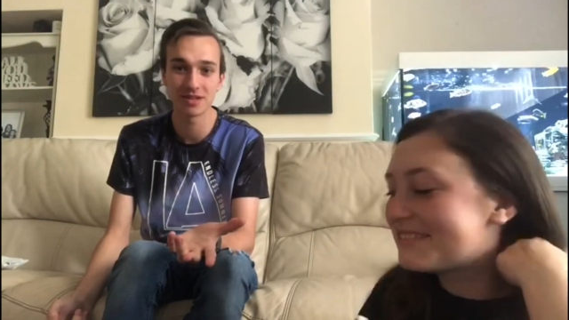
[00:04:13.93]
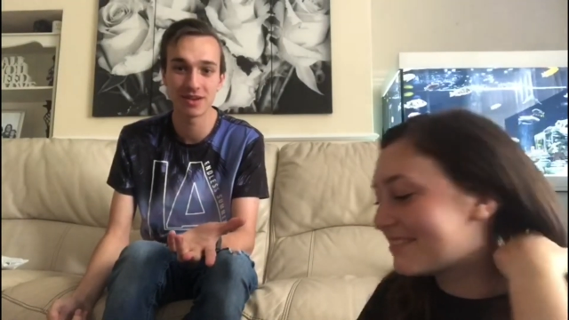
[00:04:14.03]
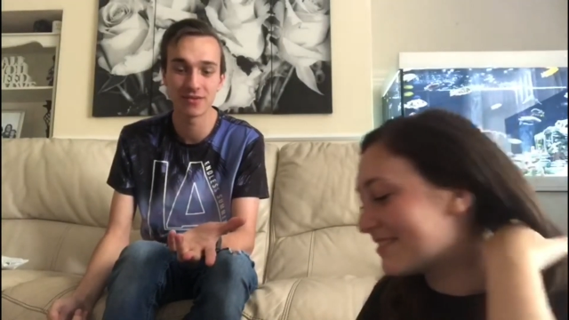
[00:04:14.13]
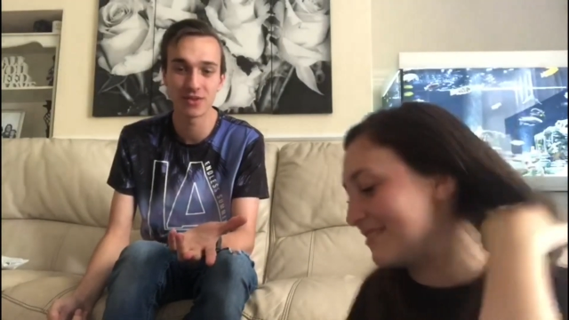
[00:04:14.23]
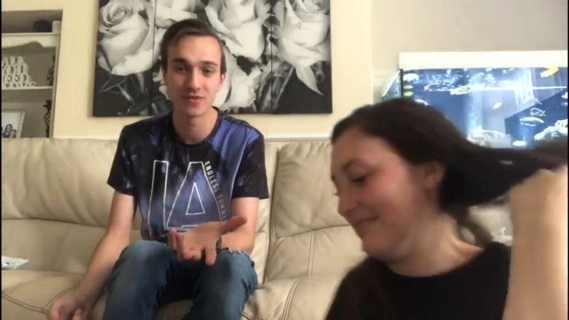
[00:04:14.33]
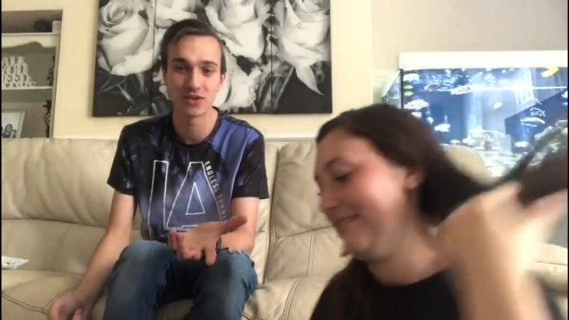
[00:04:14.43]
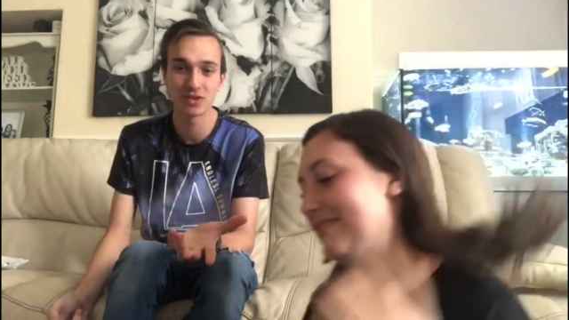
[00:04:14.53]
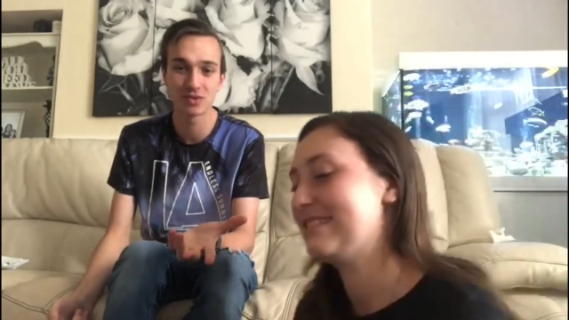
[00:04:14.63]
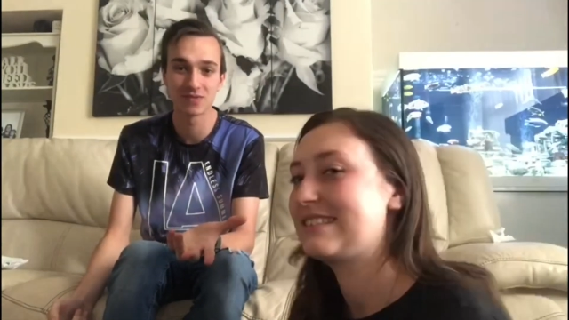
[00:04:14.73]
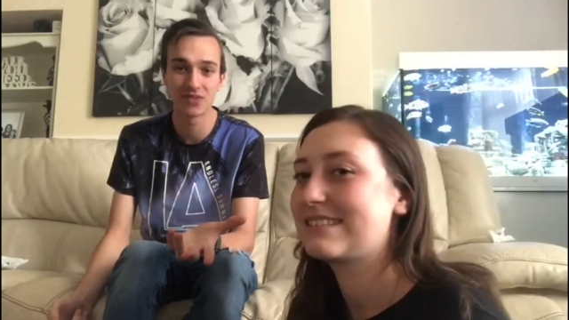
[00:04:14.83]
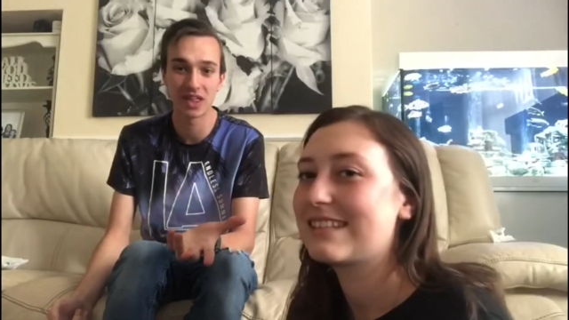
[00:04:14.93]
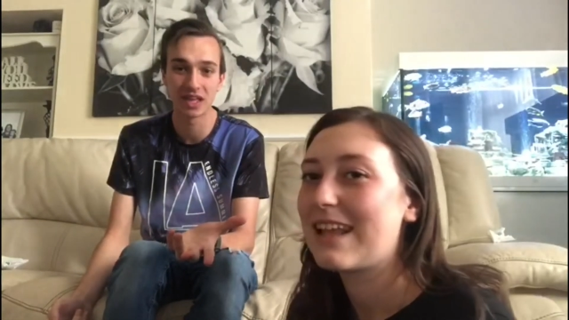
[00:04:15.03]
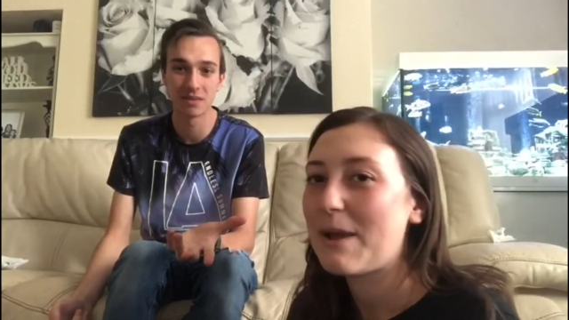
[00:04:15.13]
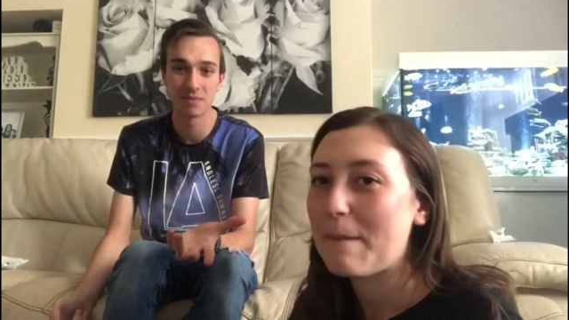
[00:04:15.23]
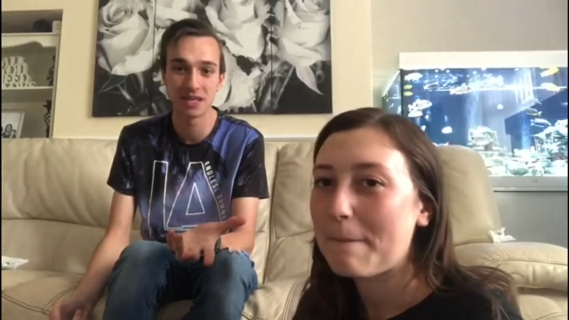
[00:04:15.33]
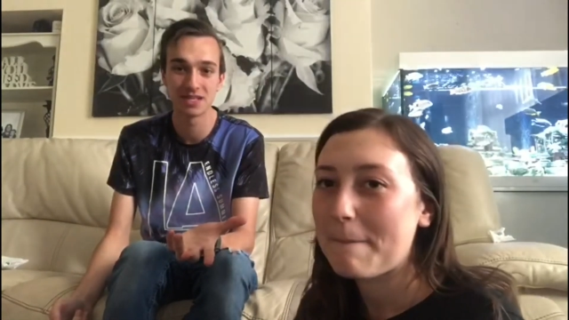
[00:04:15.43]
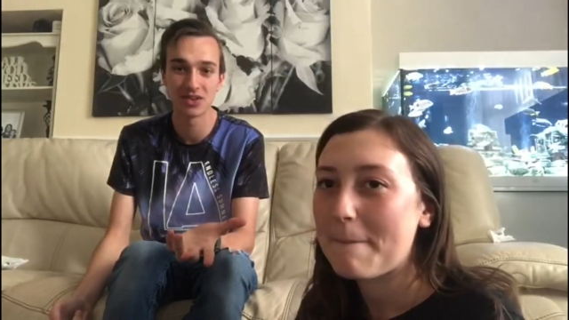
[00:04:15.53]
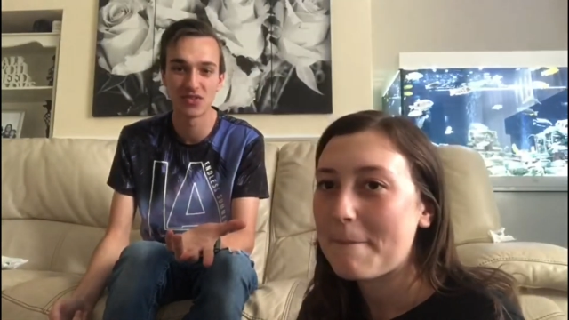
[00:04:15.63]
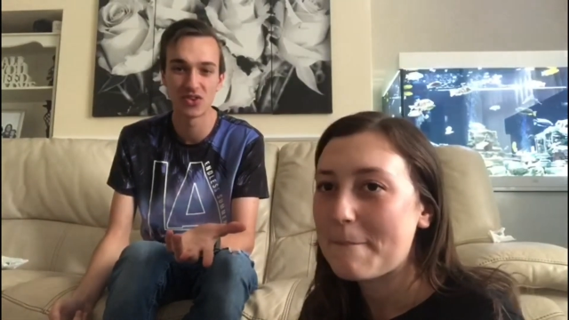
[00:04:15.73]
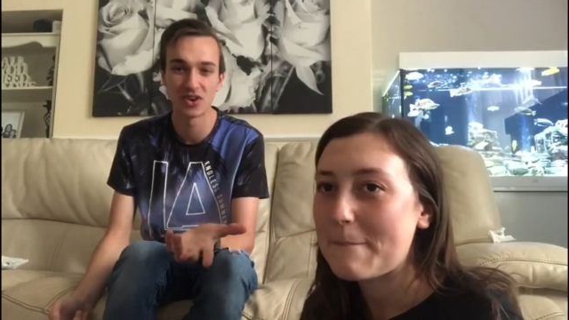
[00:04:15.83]
Speaker 1: did, I thought the first one felt like a B,
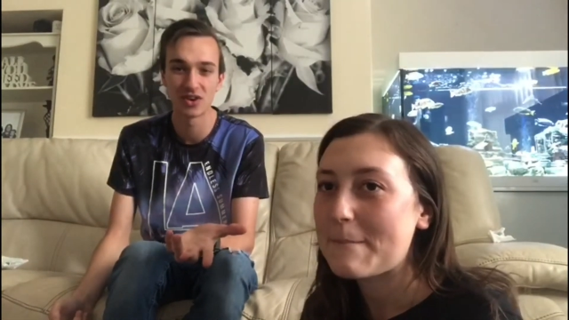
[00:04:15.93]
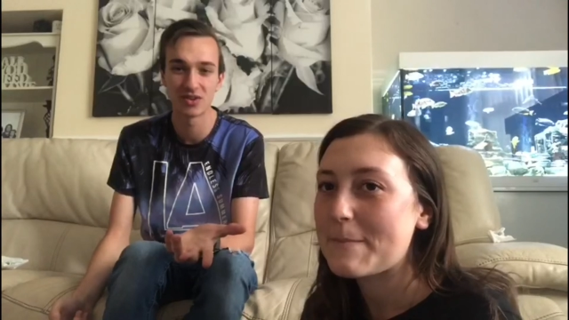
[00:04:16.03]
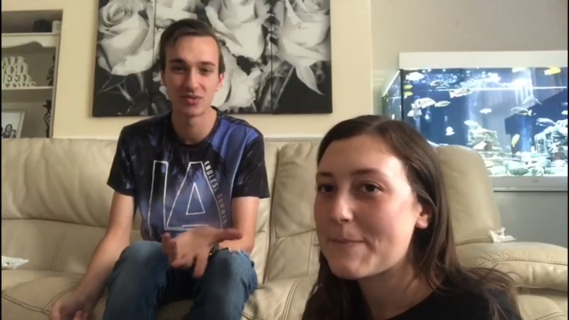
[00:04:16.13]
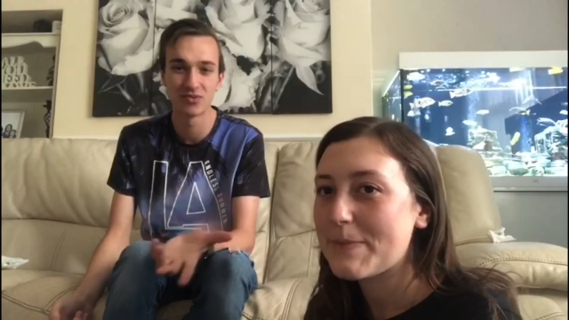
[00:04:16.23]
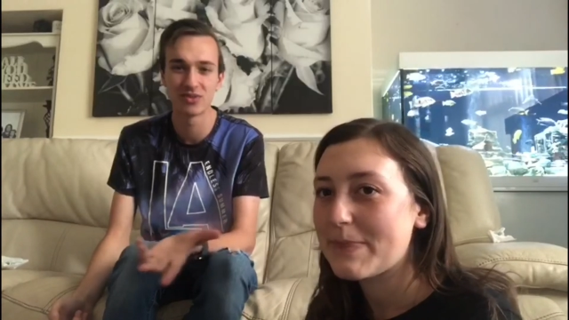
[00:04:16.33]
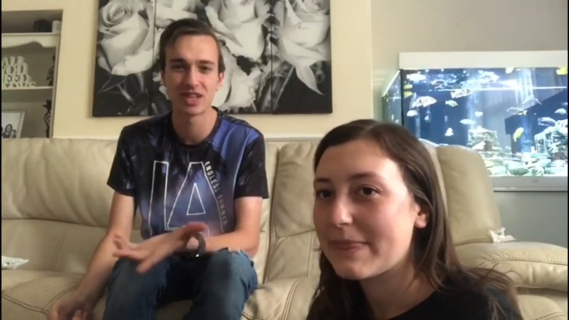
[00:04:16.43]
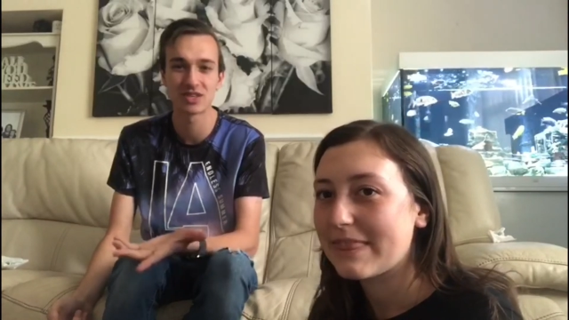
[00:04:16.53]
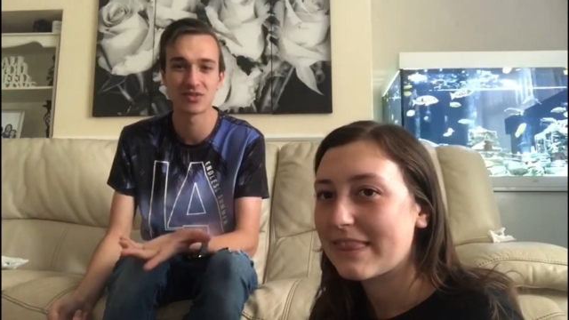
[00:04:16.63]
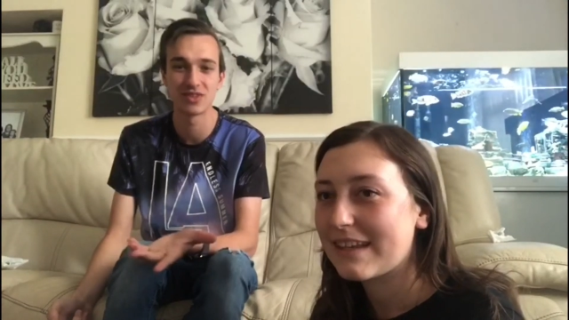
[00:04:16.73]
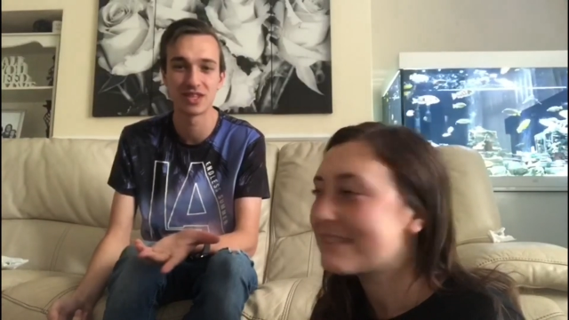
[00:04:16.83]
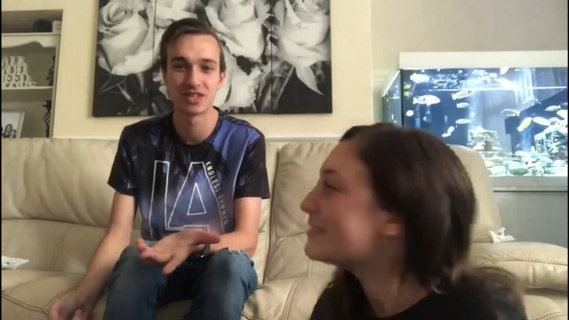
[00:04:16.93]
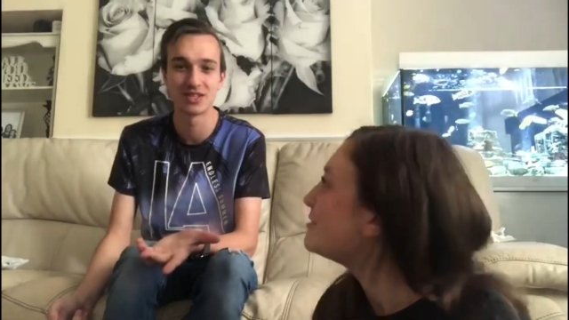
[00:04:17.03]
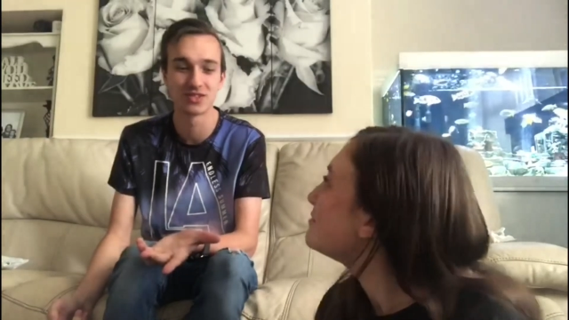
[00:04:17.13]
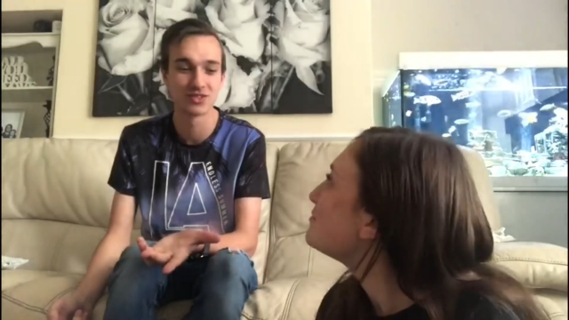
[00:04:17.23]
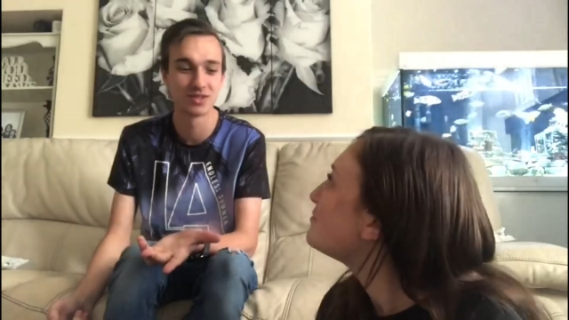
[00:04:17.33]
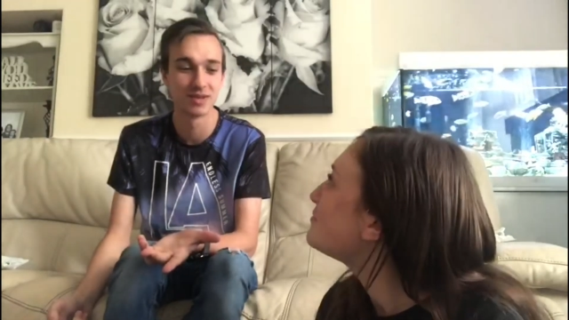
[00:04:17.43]
so I thought that's not really an insult to me.